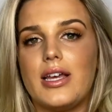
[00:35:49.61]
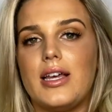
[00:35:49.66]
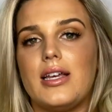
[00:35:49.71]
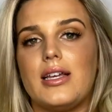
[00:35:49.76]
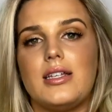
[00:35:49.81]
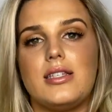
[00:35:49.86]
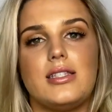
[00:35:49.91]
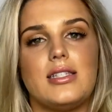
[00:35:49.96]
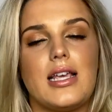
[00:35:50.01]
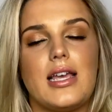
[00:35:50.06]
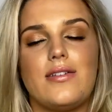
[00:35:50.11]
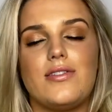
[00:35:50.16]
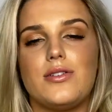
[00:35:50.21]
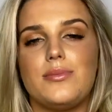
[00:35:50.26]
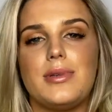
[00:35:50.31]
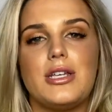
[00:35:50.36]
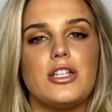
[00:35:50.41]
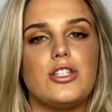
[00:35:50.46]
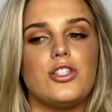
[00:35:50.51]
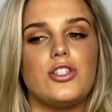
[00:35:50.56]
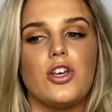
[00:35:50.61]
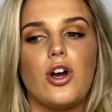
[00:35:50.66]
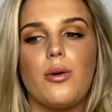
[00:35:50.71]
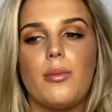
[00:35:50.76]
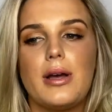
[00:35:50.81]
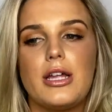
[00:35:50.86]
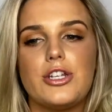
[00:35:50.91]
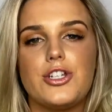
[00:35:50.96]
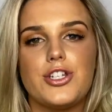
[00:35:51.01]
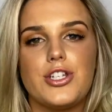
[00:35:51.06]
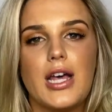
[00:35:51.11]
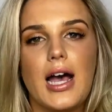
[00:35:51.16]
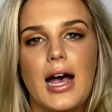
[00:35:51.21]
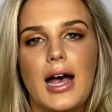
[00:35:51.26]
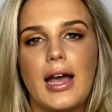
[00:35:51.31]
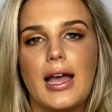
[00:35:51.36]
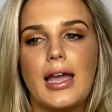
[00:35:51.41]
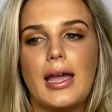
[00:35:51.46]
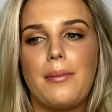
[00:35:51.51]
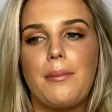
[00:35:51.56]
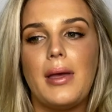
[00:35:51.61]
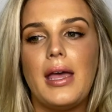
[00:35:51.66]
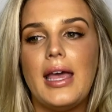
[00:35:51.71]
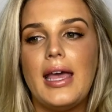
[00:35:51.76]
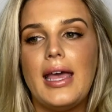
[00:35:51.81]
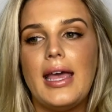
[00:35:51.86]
It has saved me so much time.